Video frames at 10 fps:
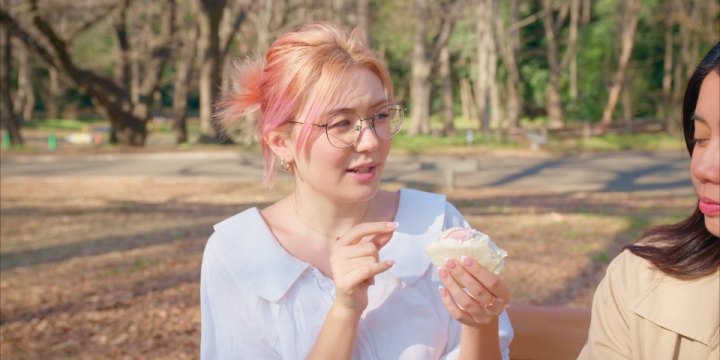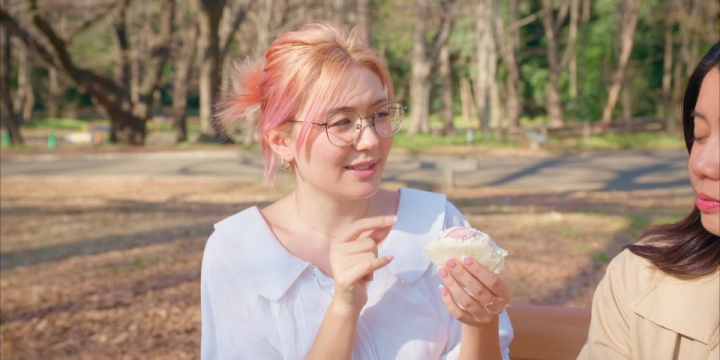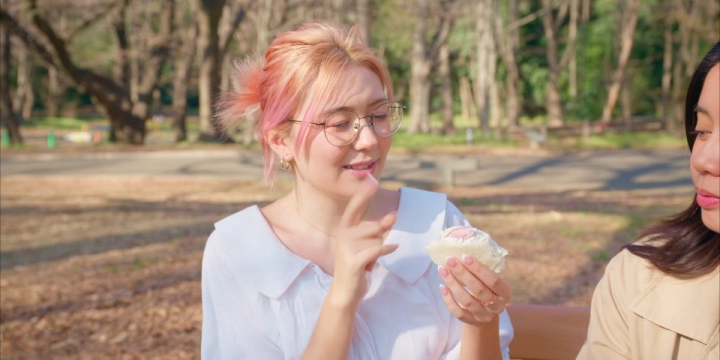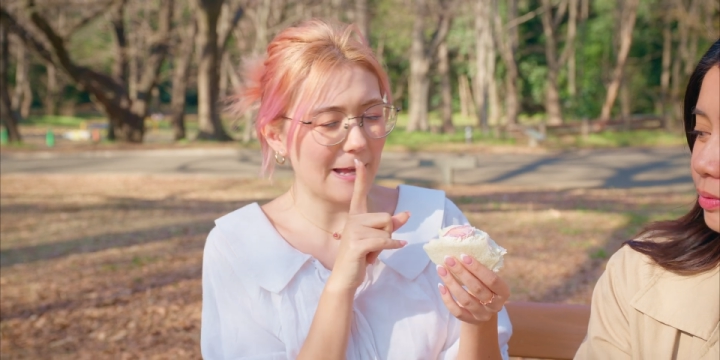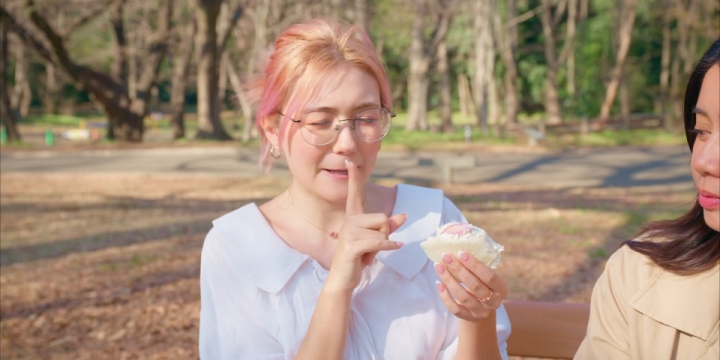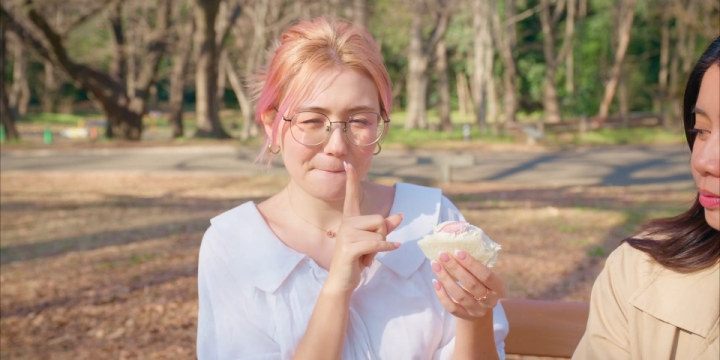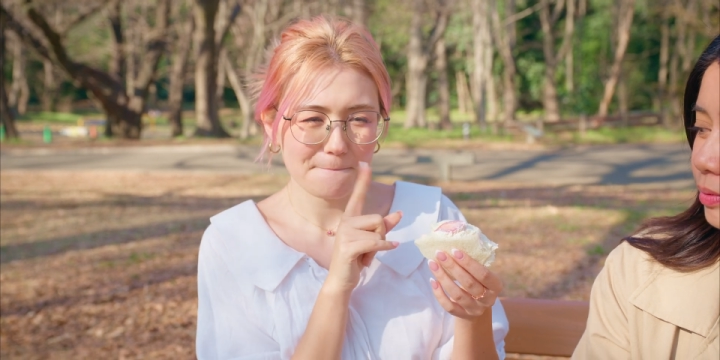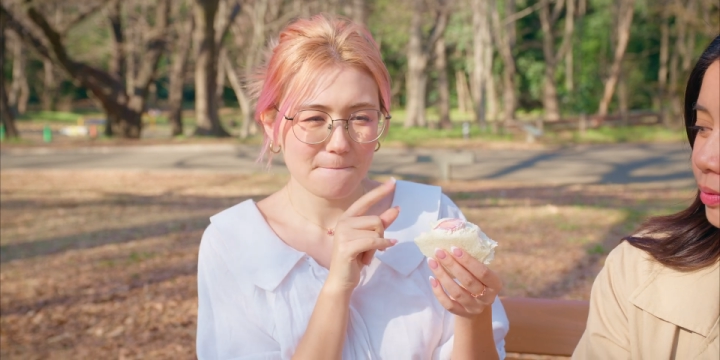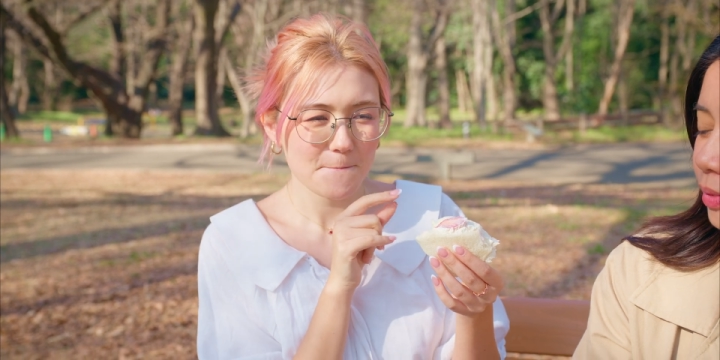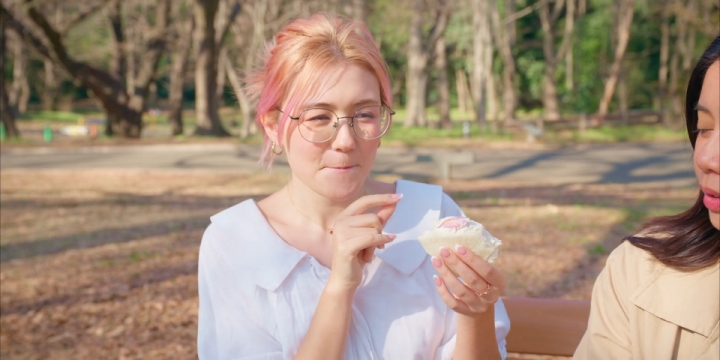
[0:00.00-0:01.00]
It's like
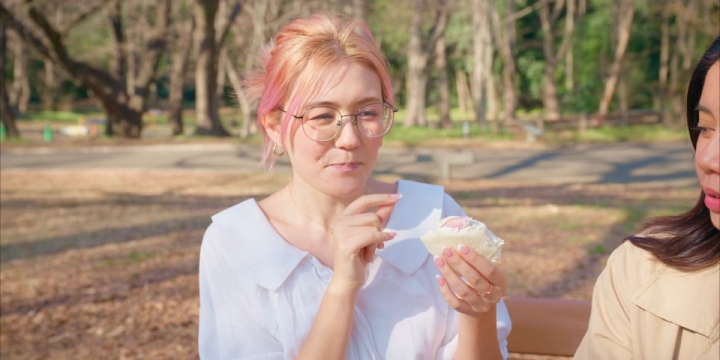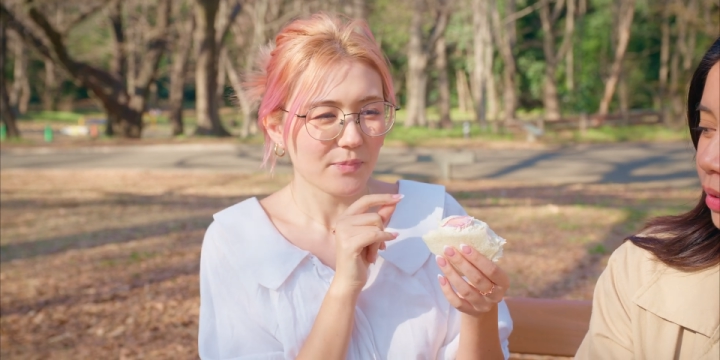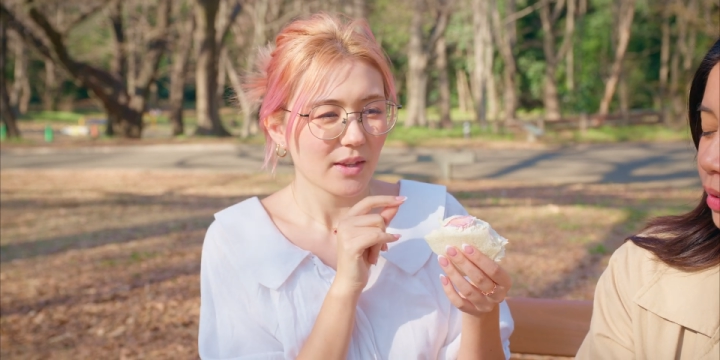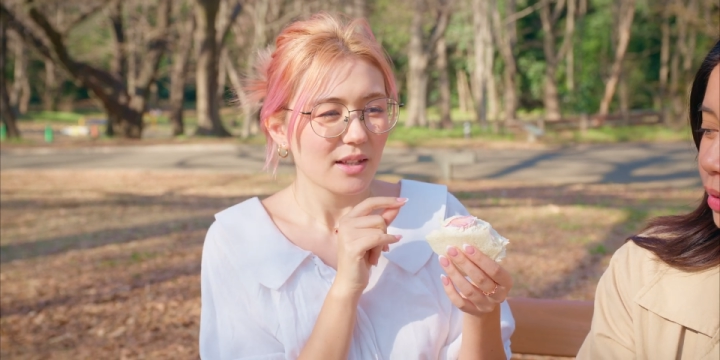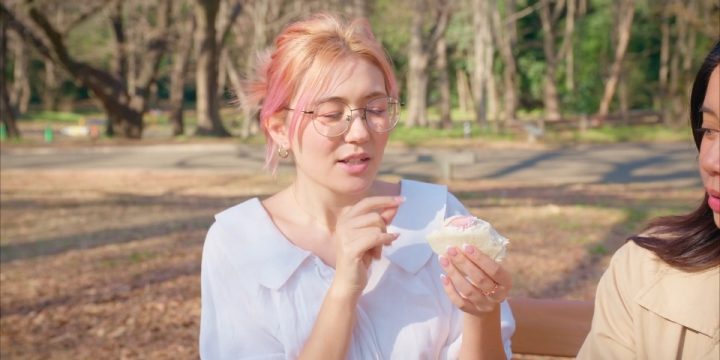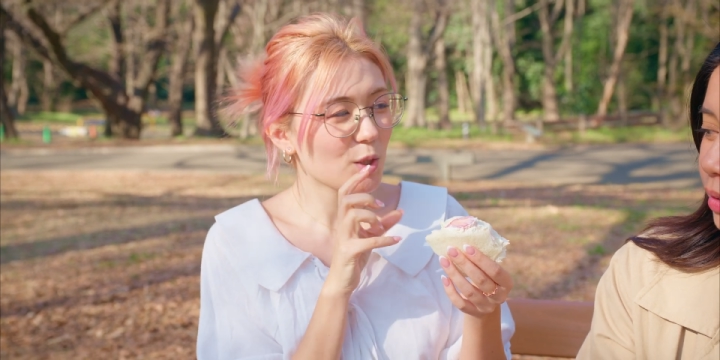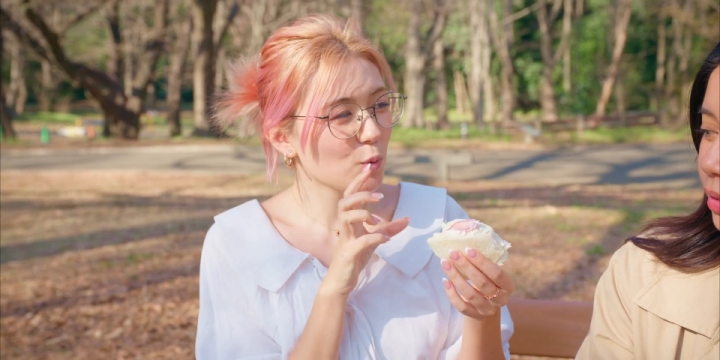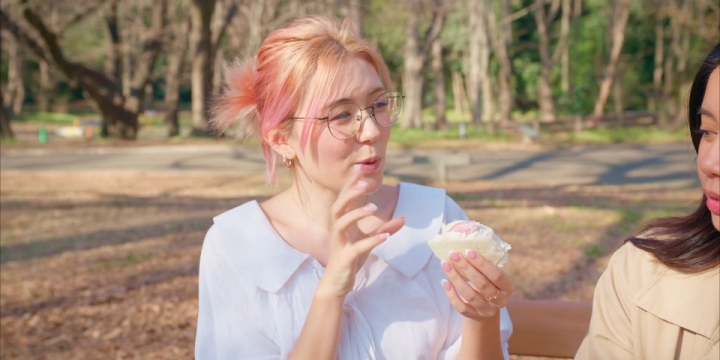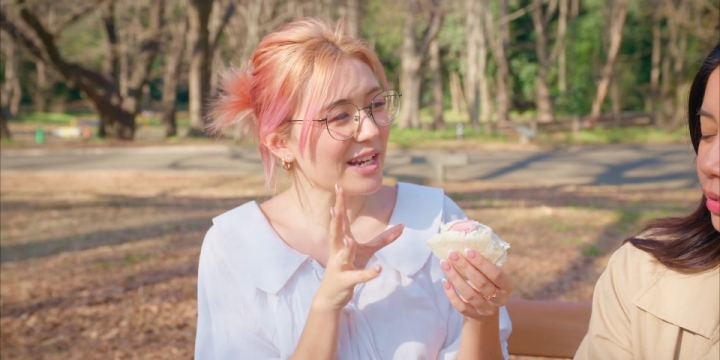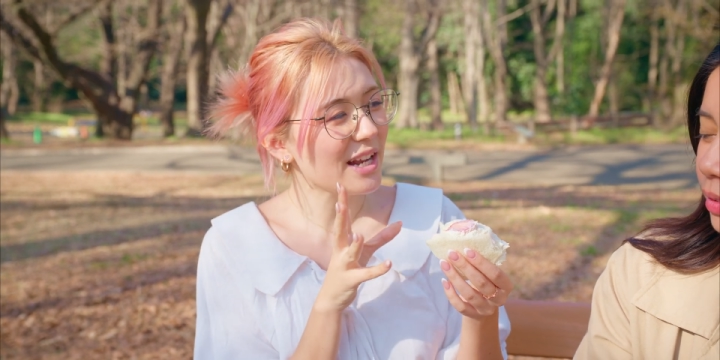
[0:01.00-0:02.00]

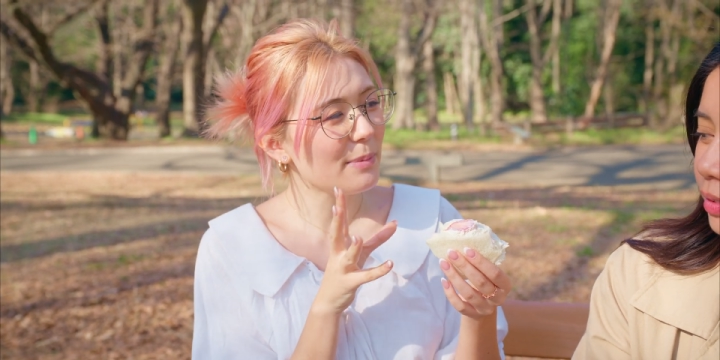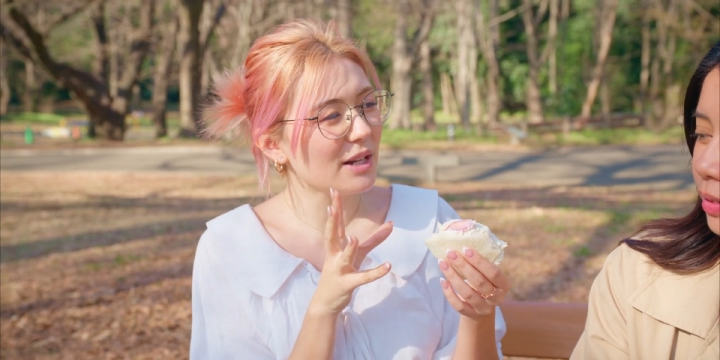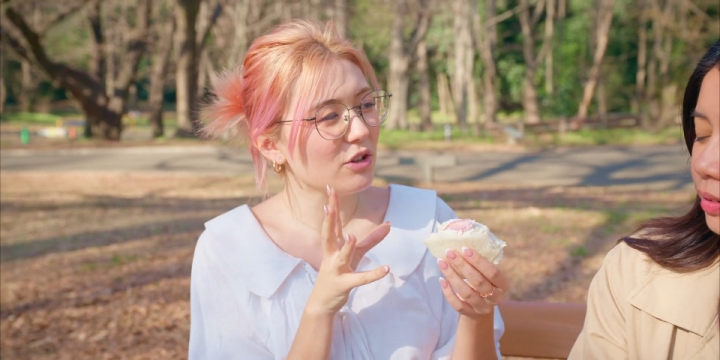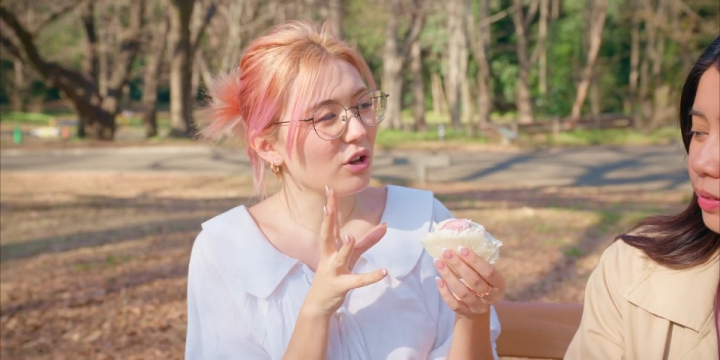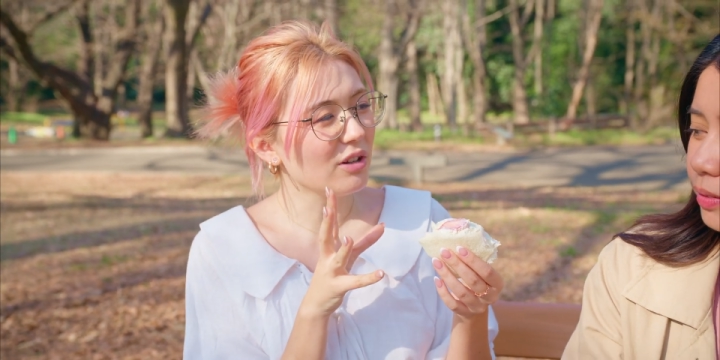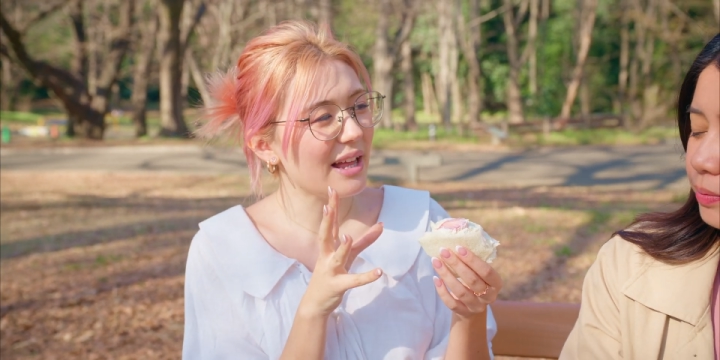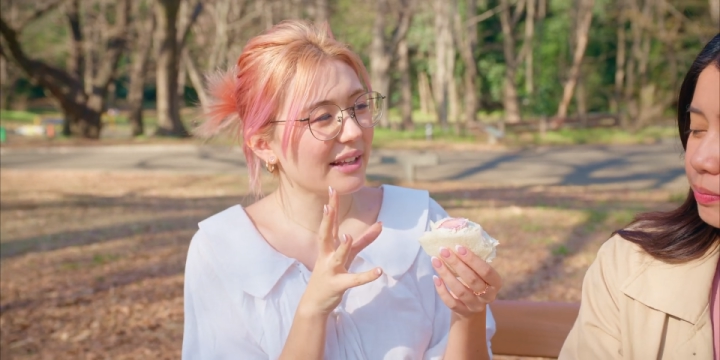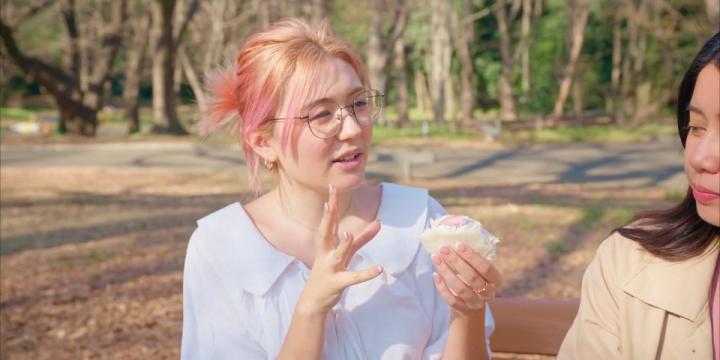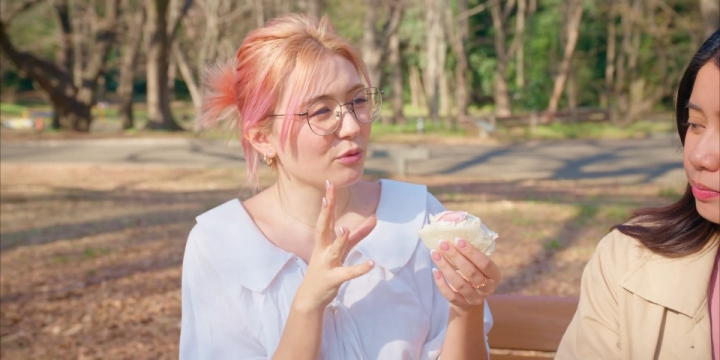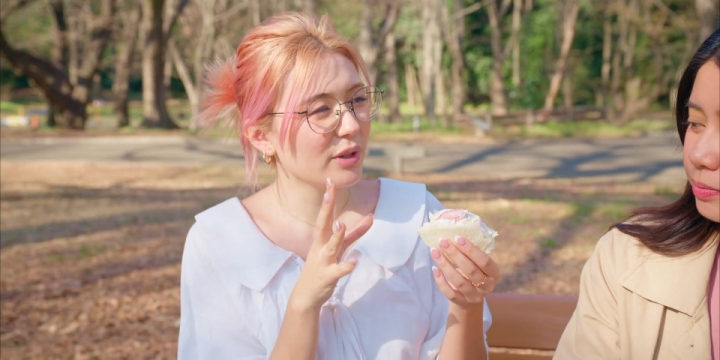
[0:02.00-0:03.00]
sweeter, but not
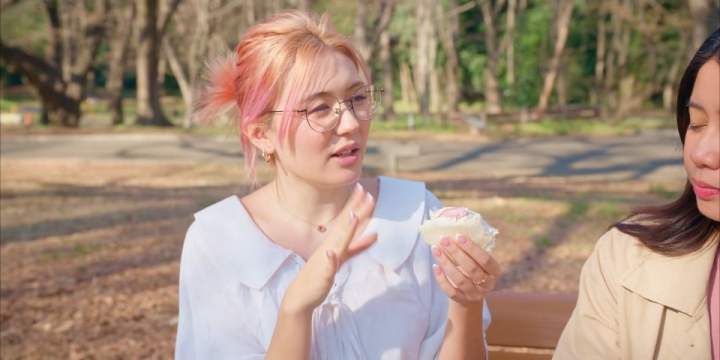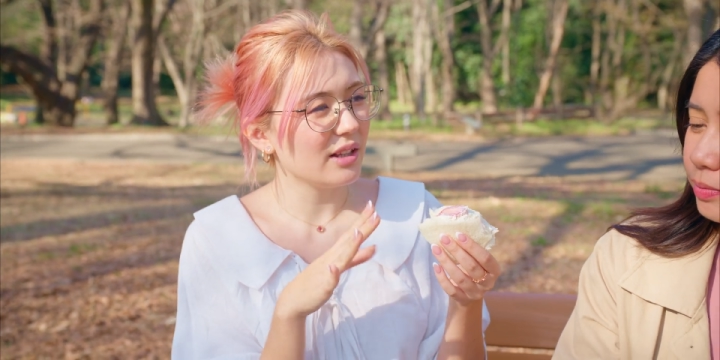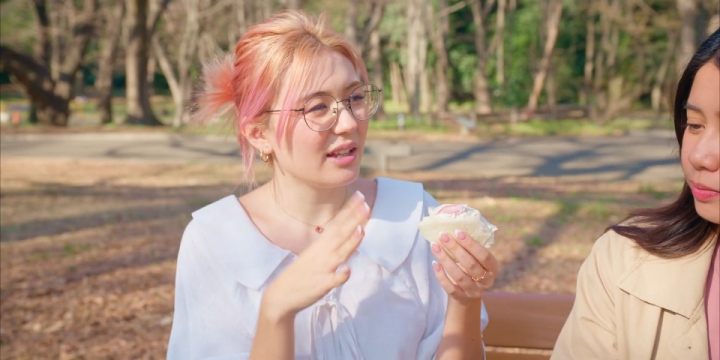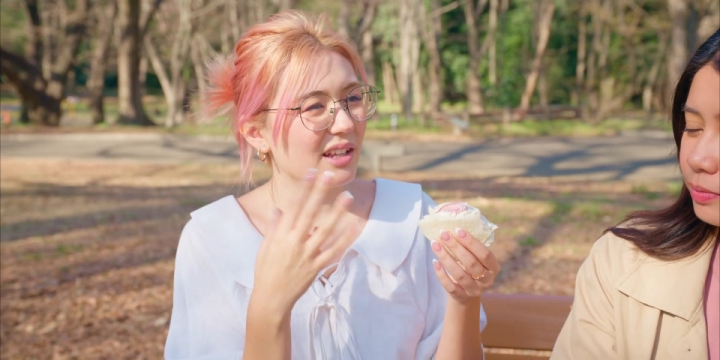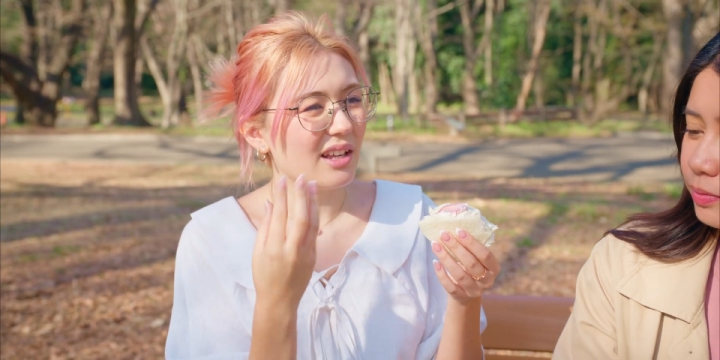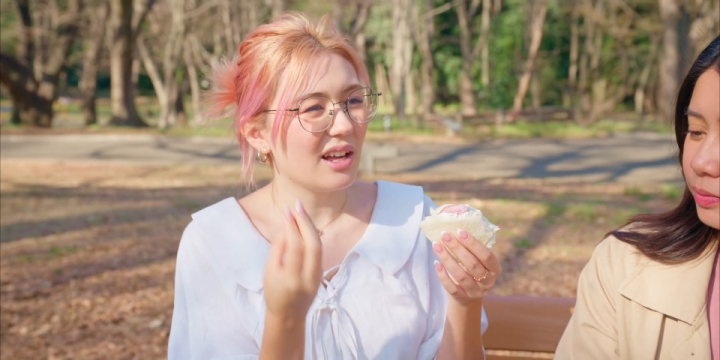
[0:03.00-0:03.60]
like a really,